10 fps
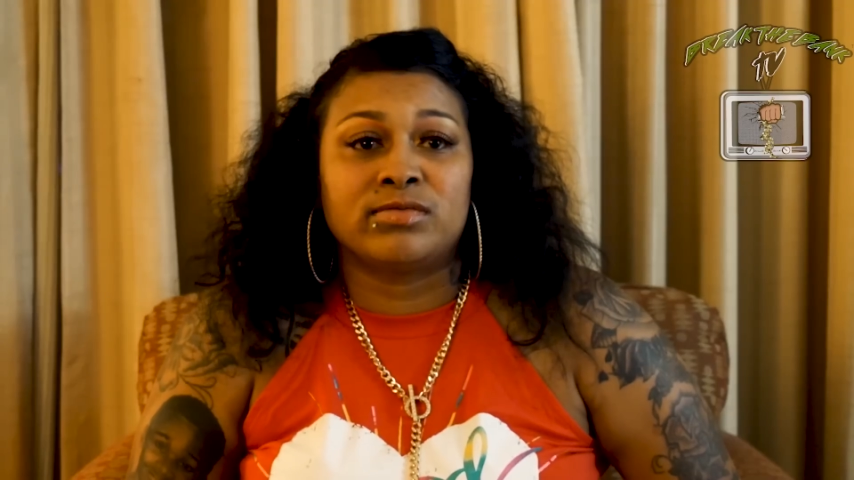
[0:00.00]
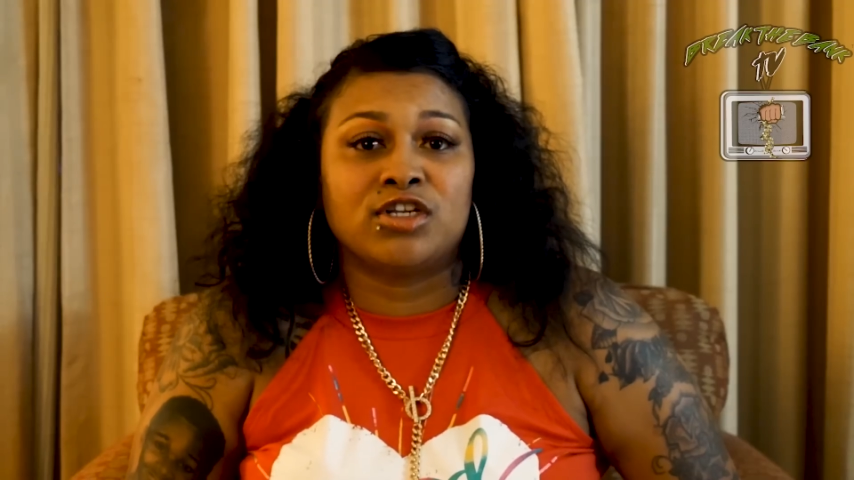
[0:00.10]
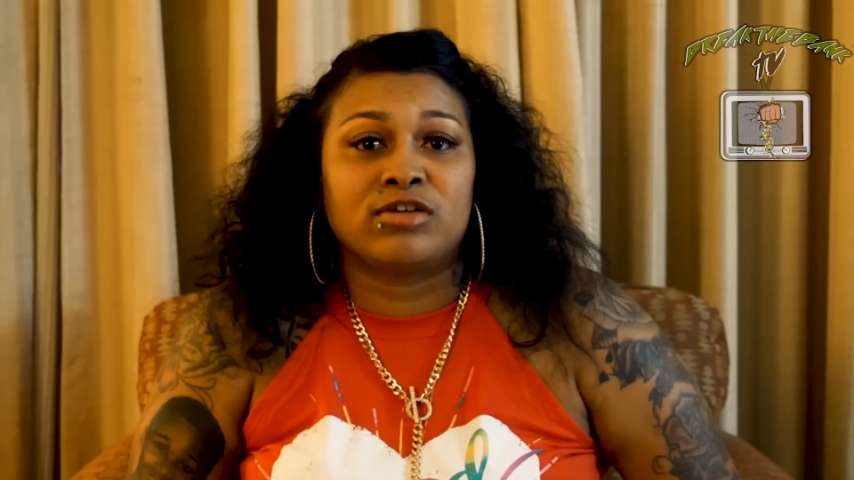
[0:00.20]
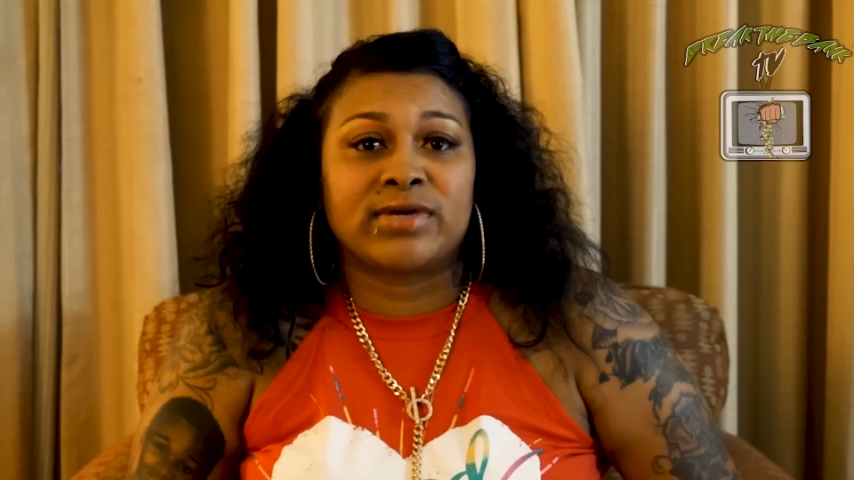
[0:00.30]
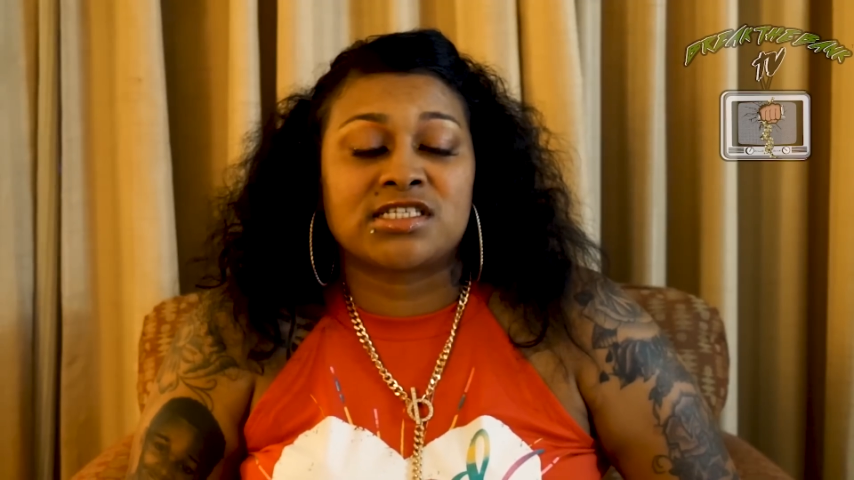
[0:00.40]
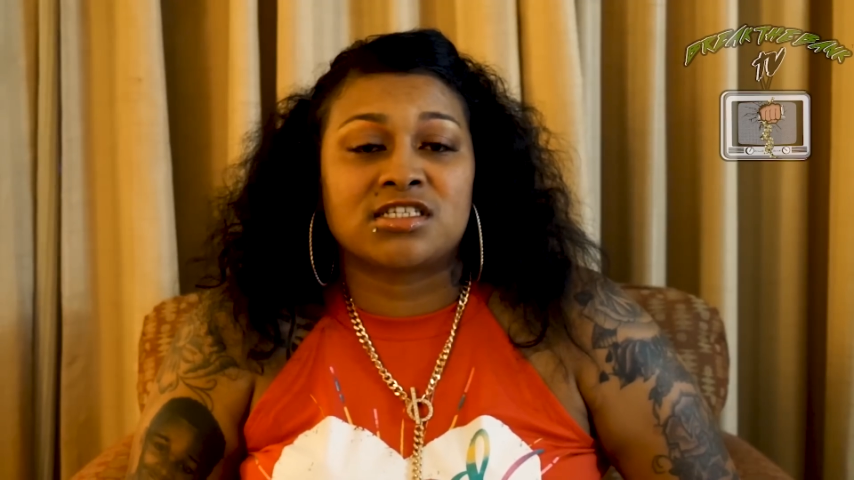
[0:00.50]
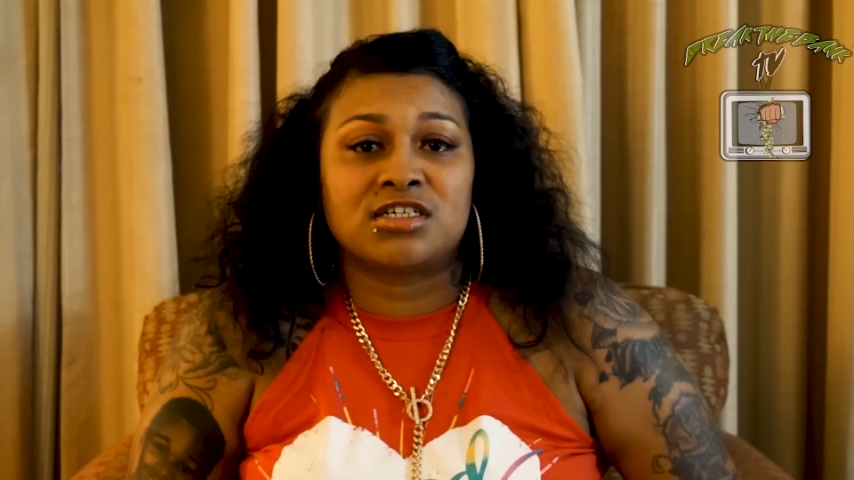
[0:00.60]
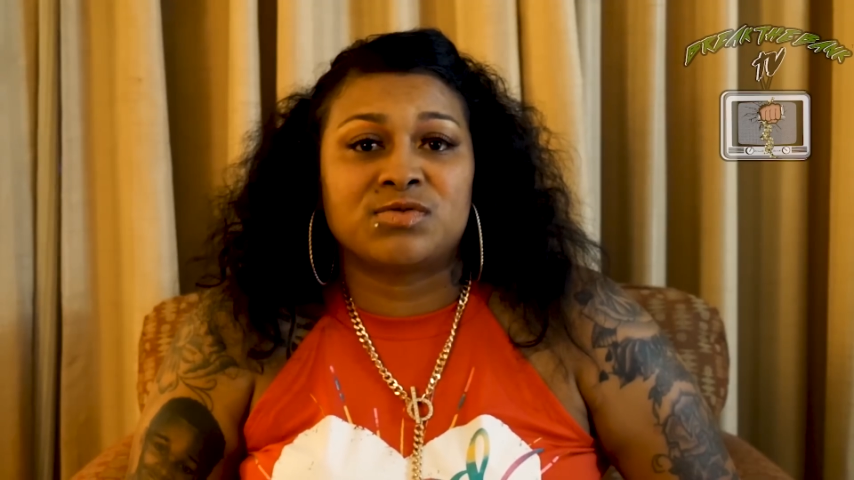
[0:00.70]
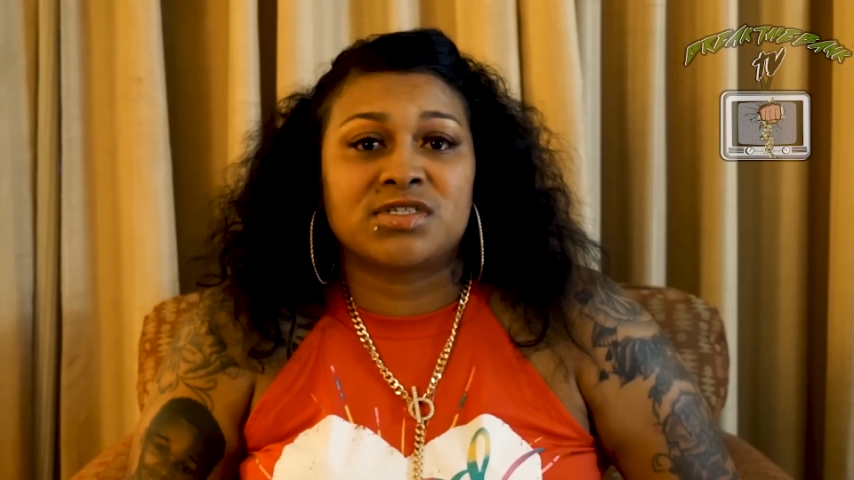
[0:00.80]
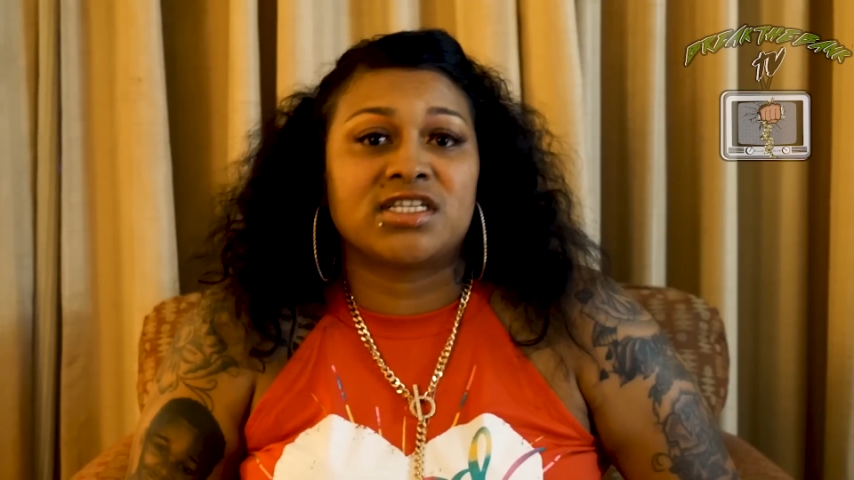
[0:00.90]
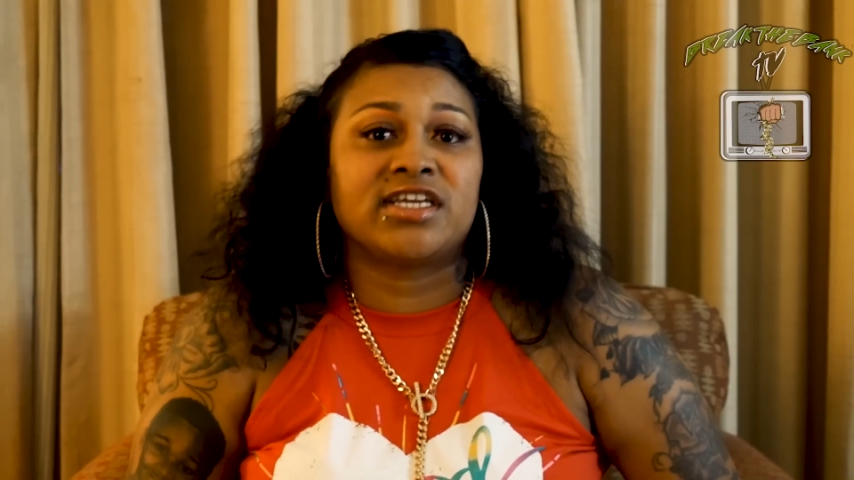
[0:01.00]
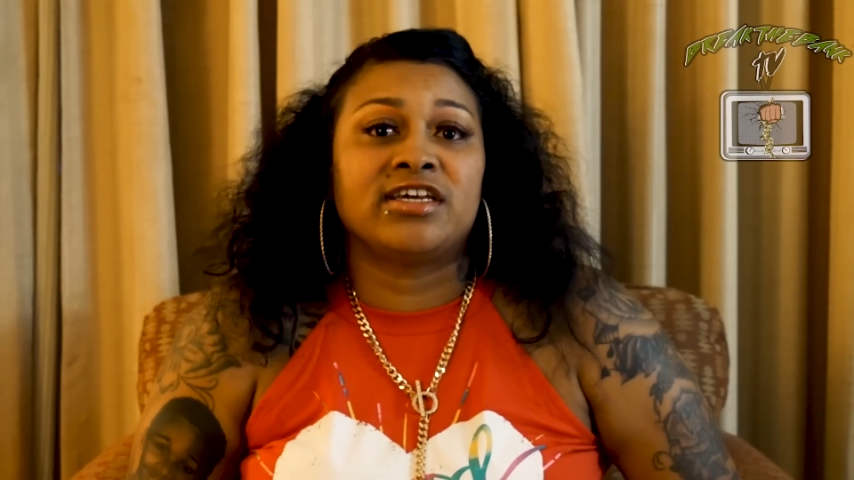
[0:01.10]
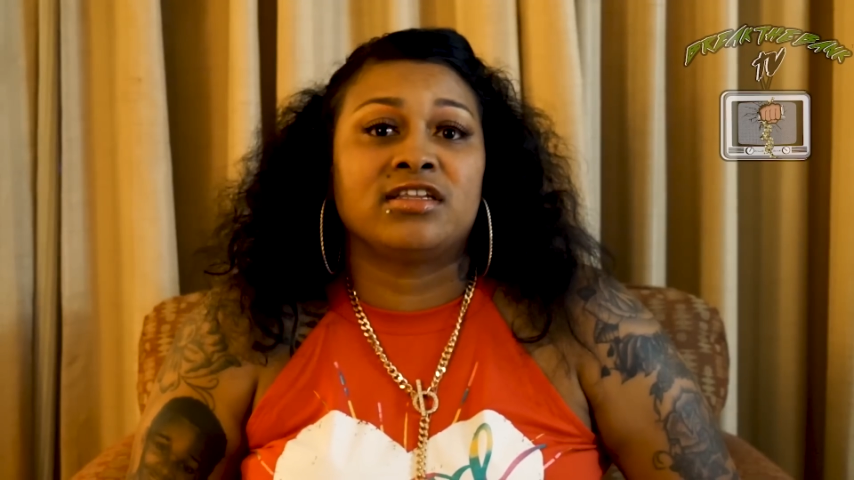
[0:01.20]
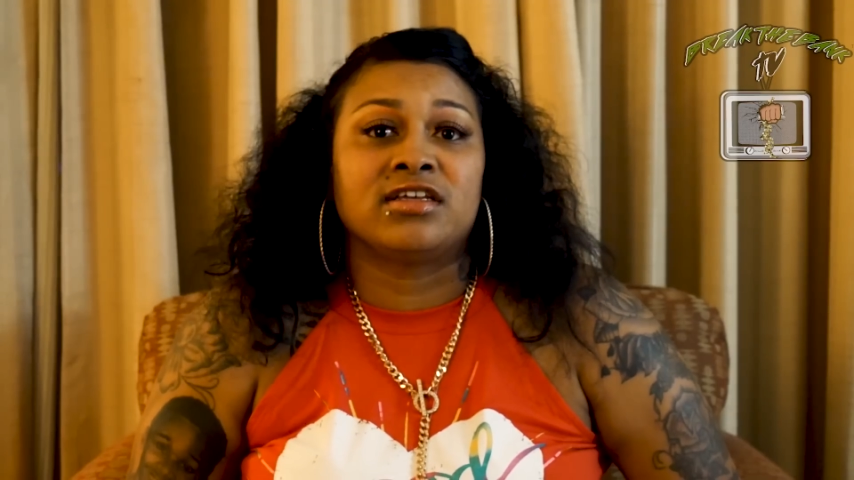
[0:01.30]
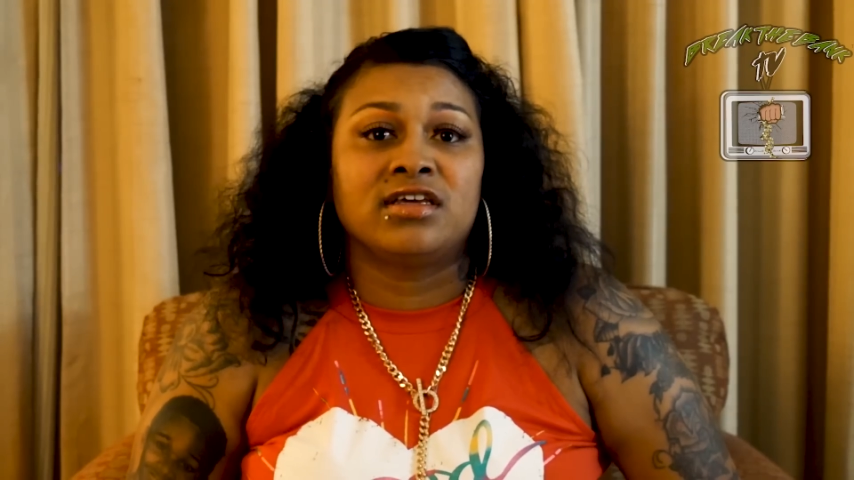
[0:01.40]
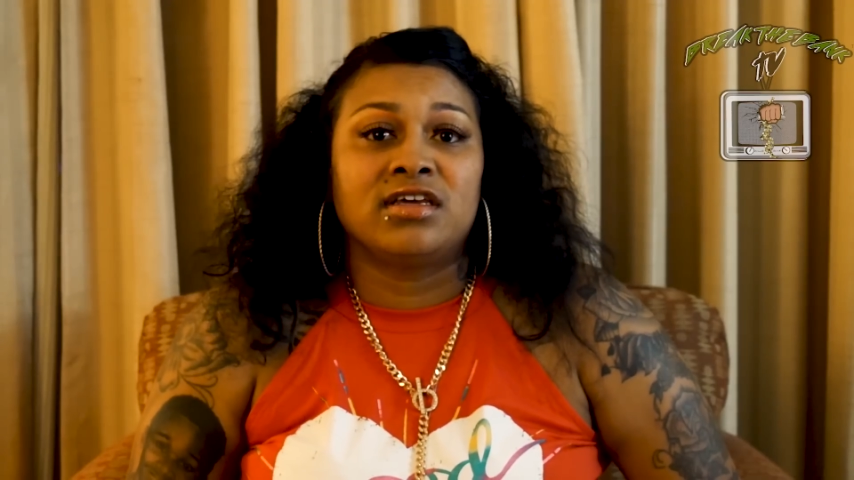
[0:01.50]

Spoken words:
my son was dead